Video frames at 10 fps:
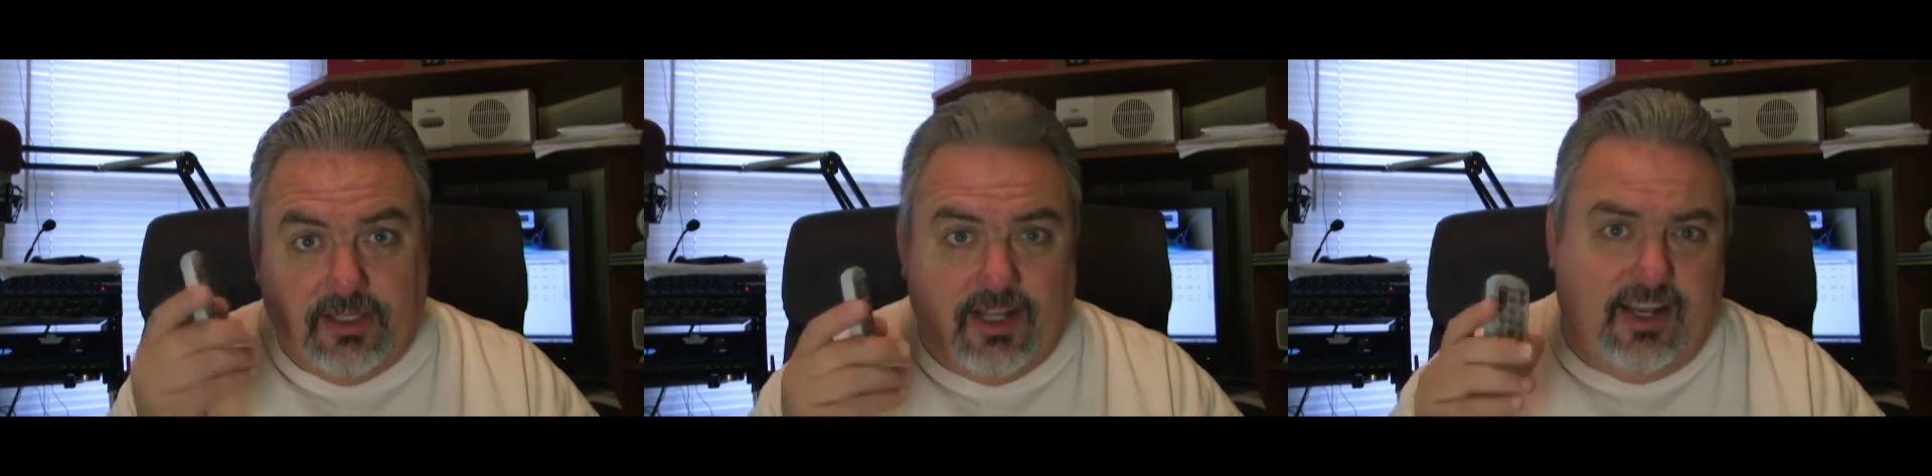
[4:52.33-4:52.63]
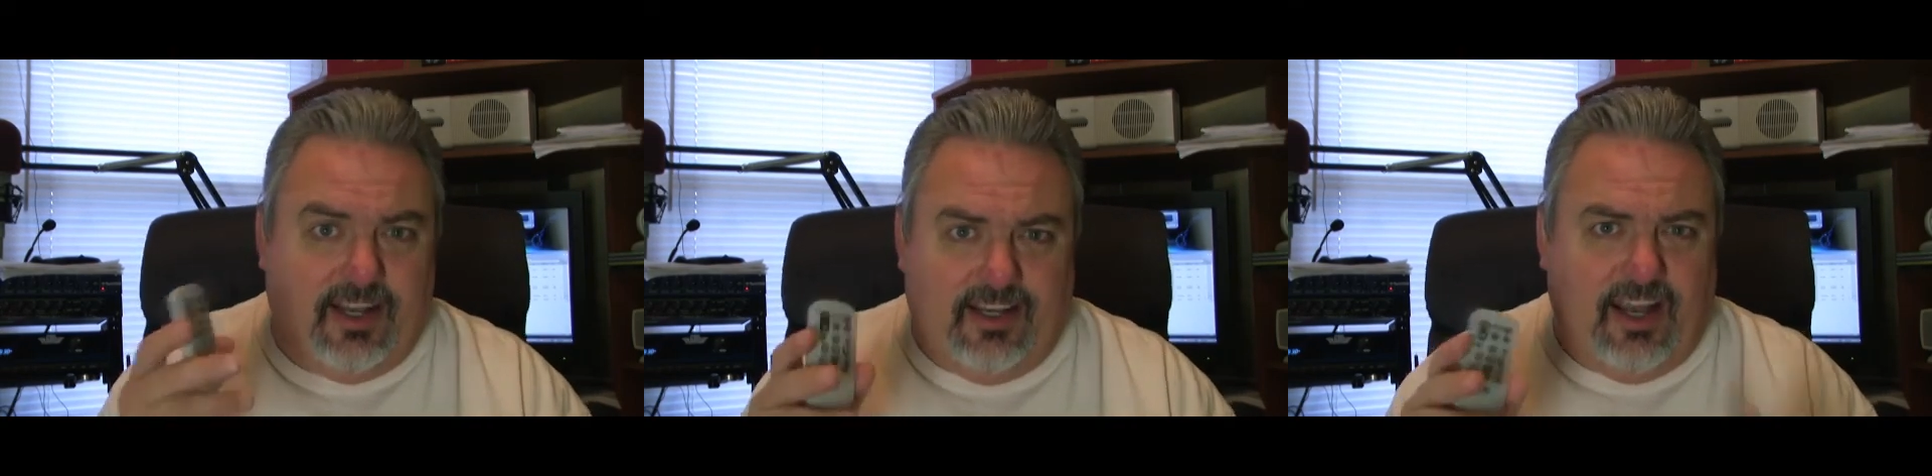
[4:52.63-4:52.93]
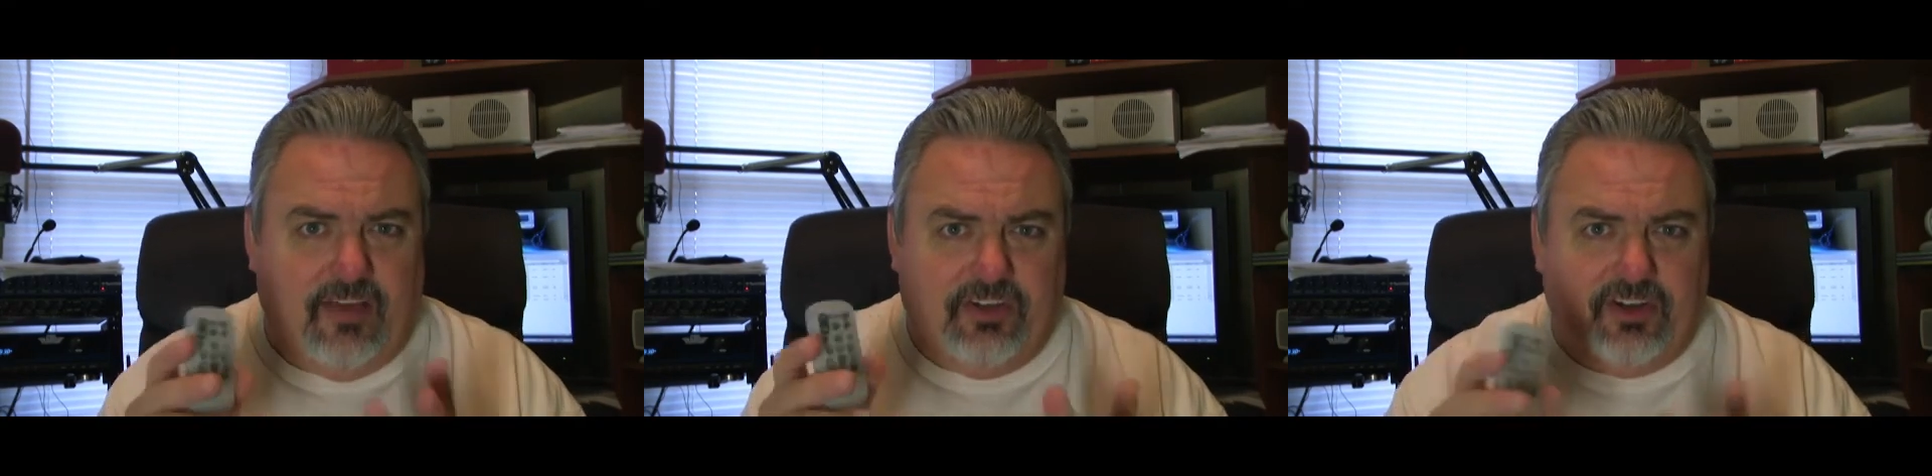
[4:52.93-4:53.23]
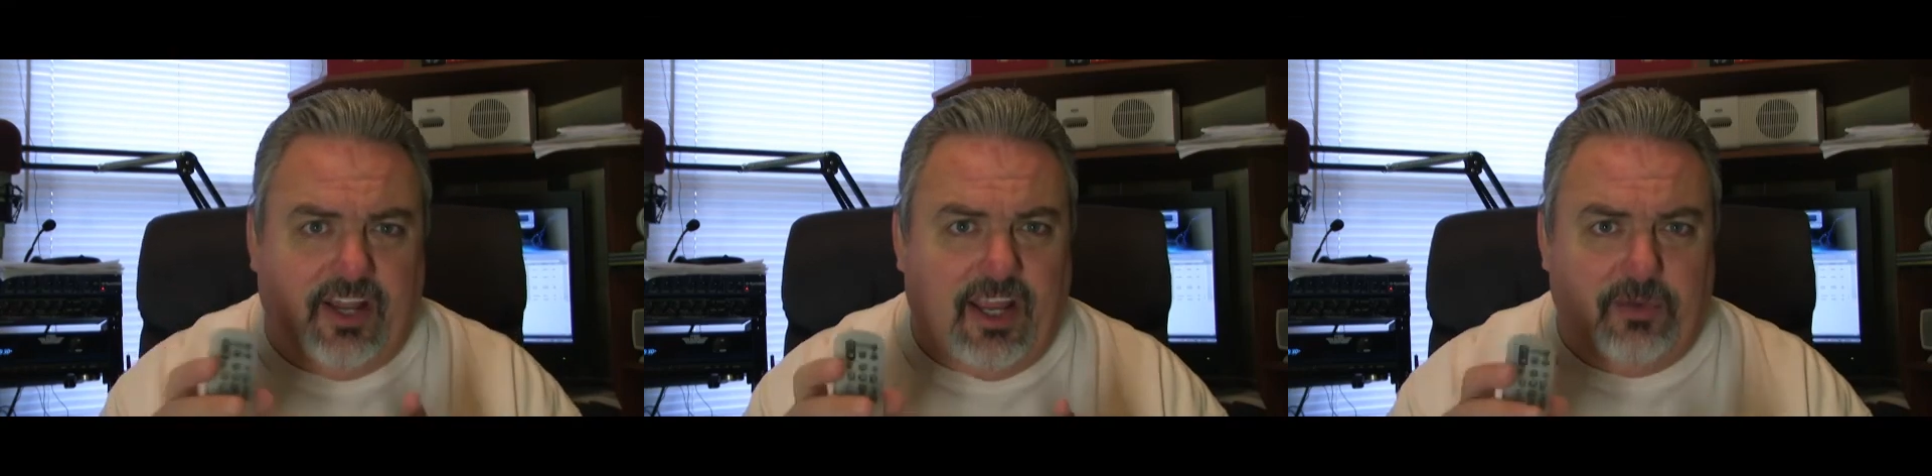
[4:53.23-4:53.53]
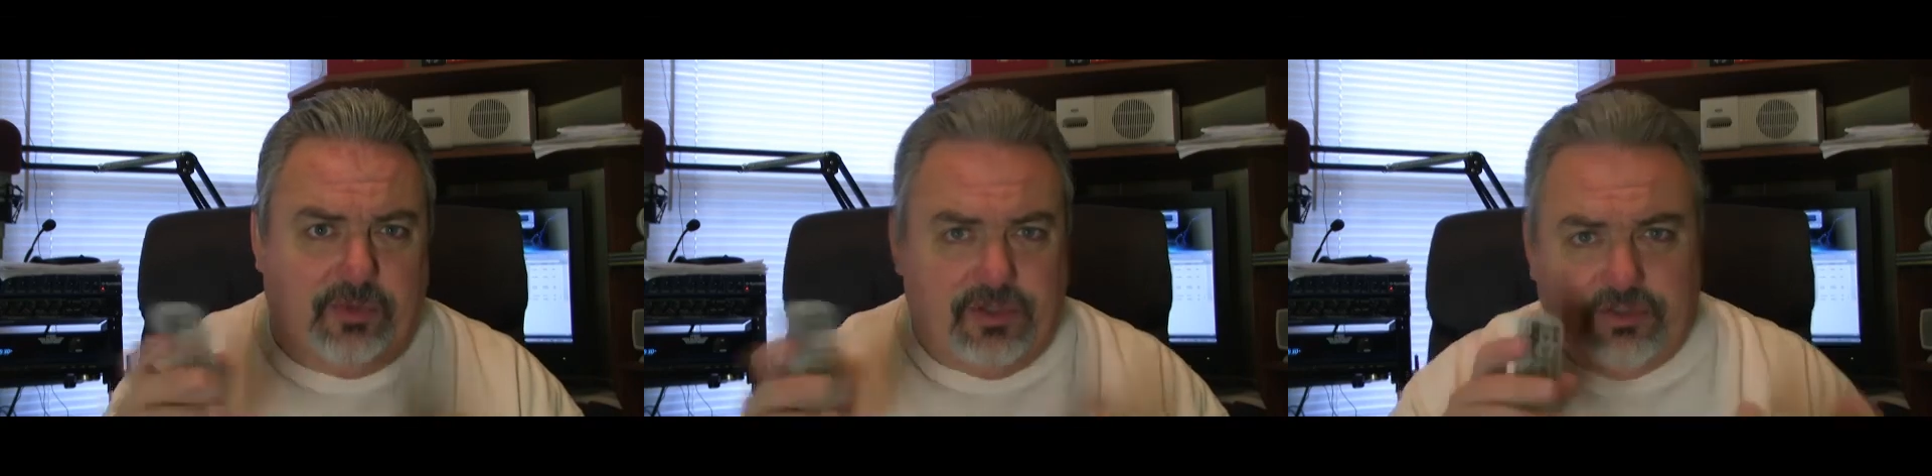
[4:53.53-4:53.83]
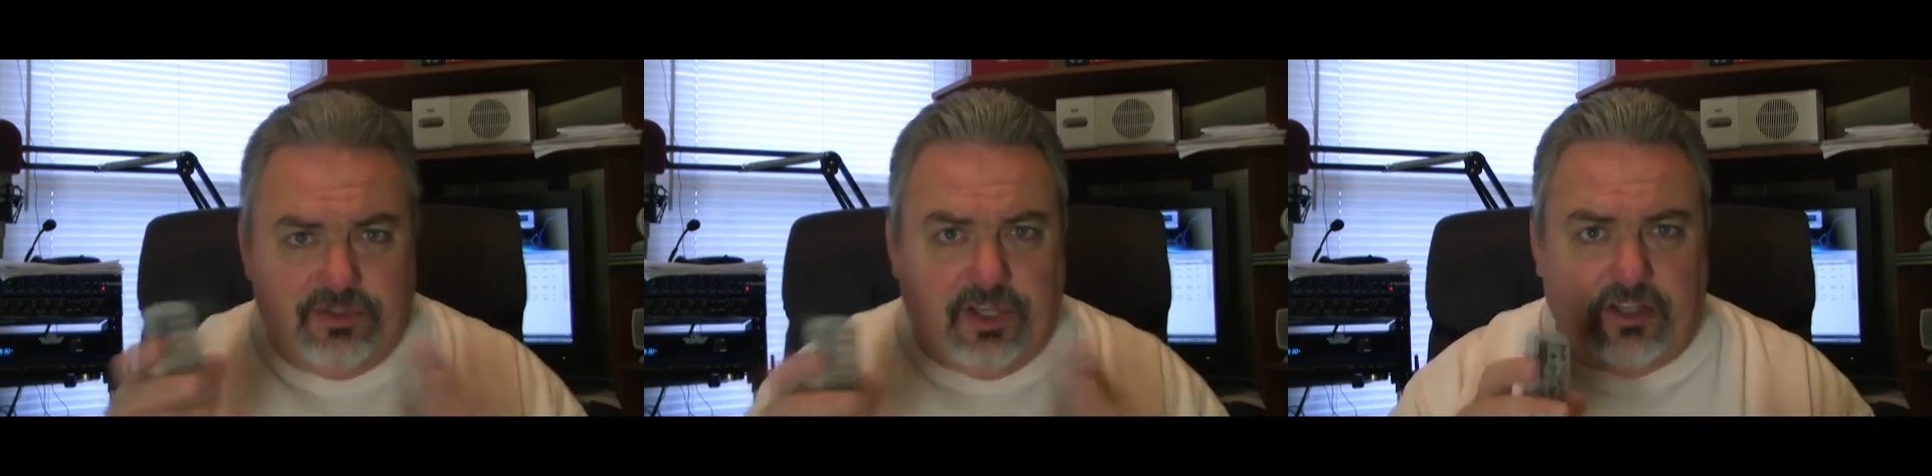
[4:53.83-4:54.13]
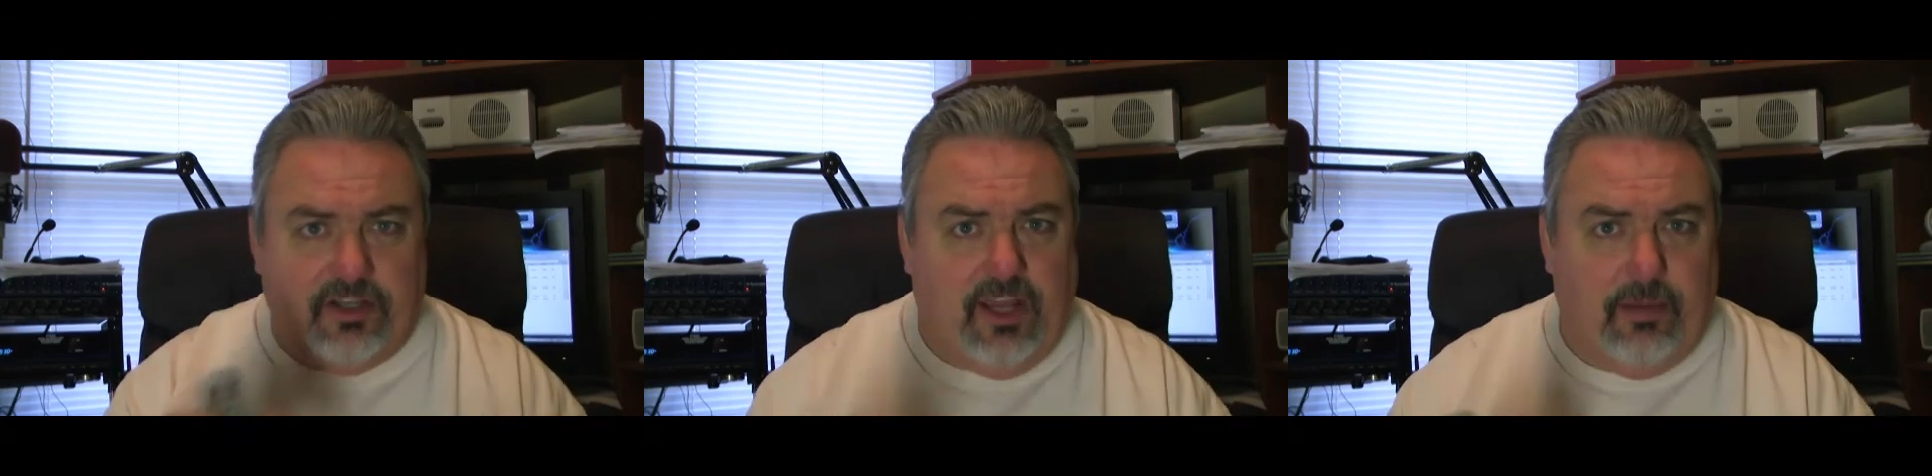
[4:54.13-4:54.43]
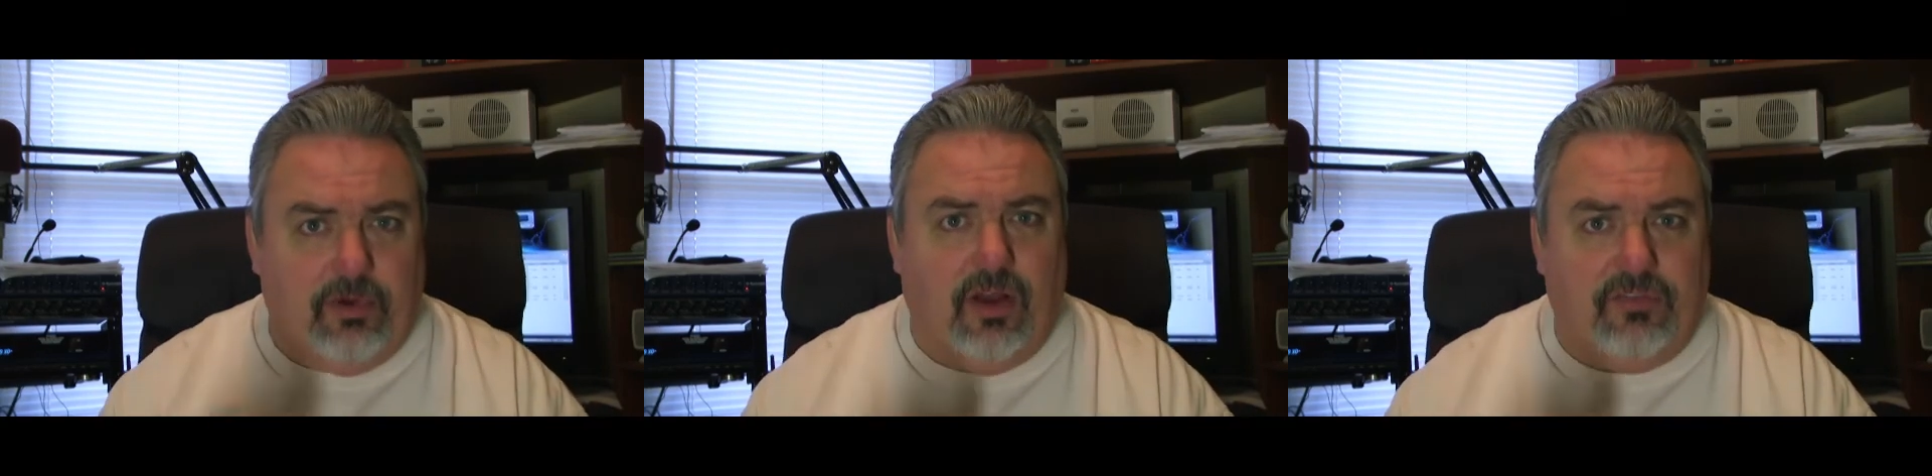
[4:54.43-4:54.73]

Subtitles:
Kind of handy to have in your hand when you're shutting the camera